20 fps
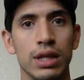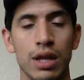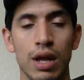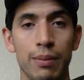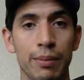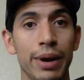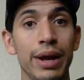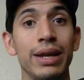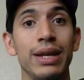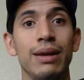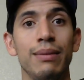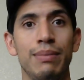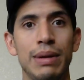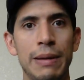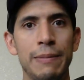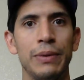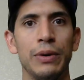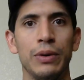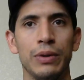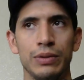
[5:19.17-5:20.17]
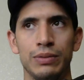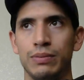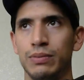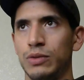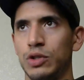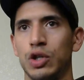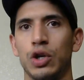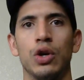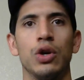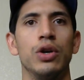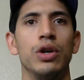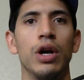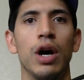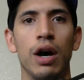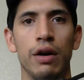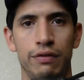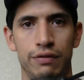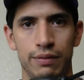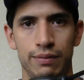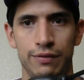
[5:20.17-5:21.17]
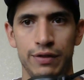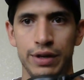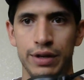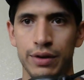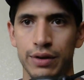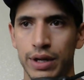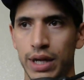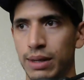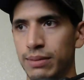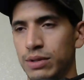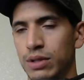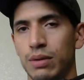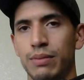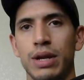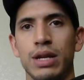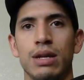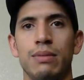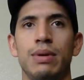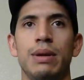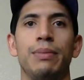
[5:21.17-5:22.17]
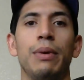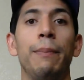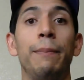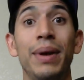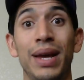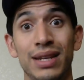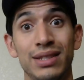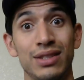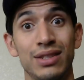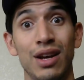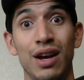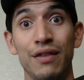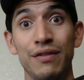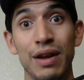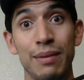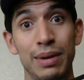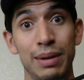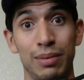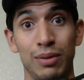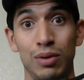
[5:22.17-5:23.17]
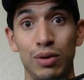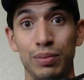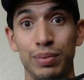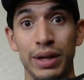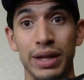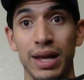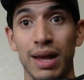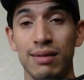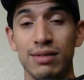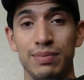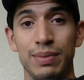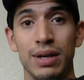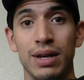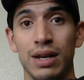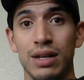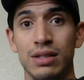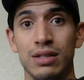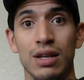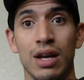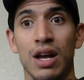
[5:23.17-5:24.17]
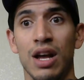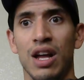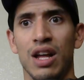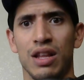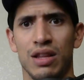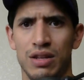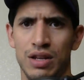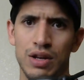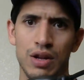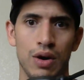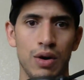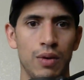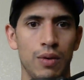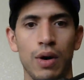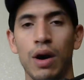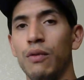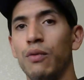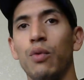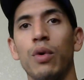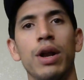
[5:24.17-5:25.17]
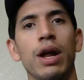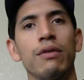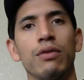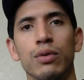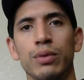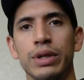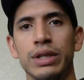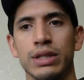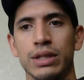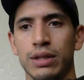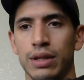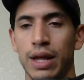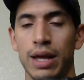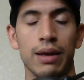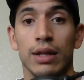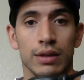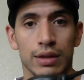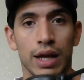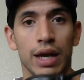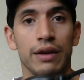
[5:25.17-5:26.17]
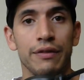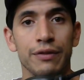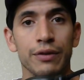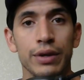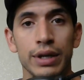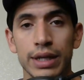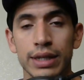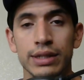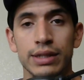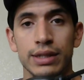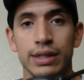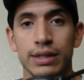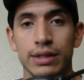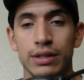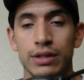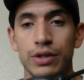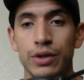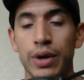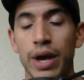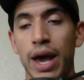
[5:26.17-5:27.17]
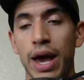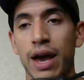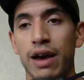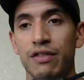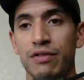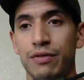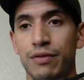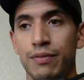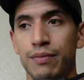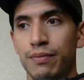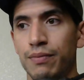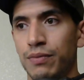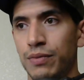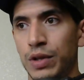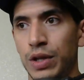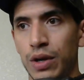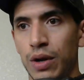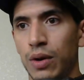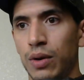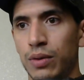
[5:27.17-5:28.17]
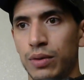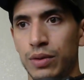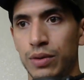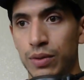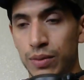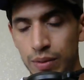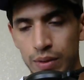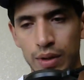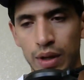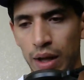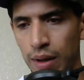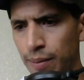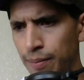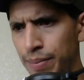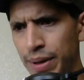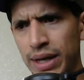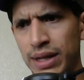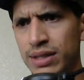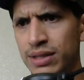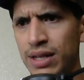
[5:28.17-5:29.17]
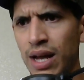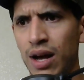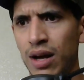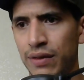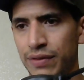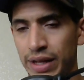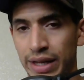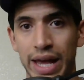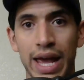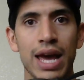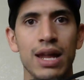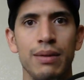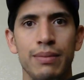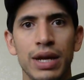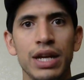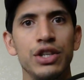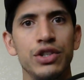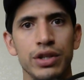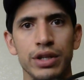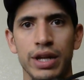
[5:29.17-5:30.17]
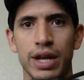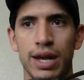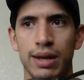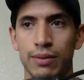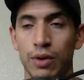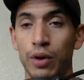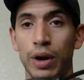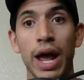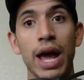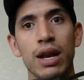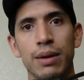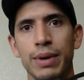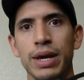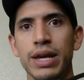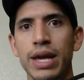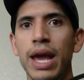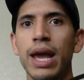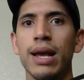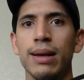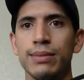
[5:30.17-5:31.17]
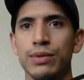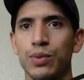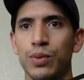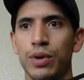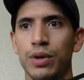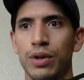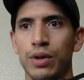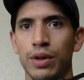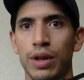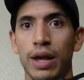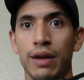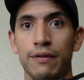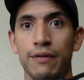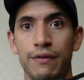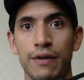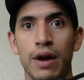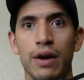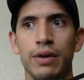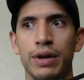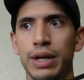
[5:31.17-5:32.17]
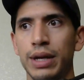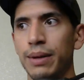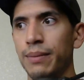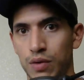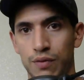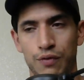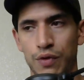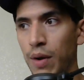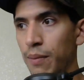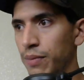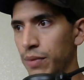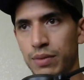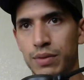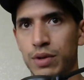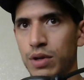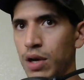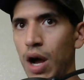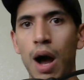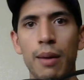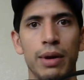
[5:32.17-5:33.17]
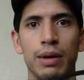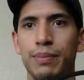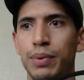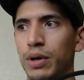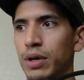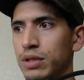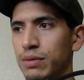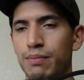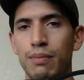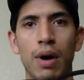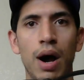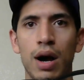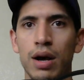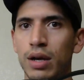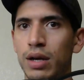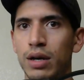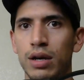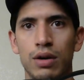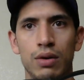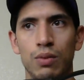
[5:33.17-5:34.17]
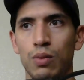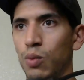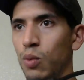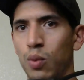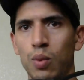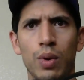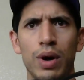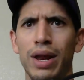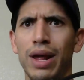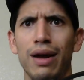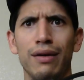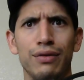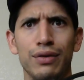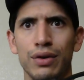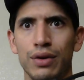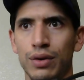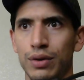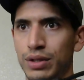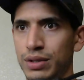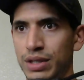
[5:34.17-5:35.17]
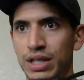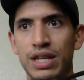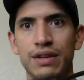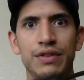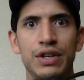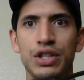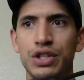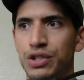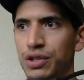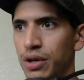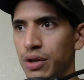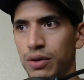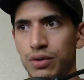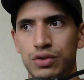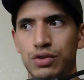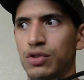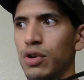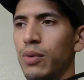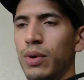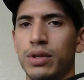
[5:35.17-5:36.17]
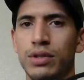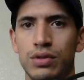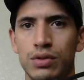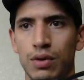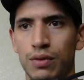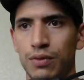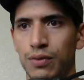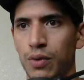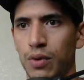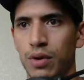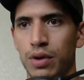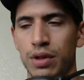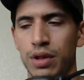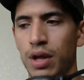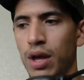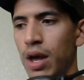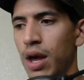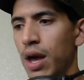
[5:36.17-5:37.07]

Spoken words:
They're making people turned off from video games. They're making people pissed off at people who play games because, you know, of whatever reason. Like for instance, you have, you know, a big style of like animation game or anime games where they're like very from comic books, manga, whatever, TV shows, so on and so forth.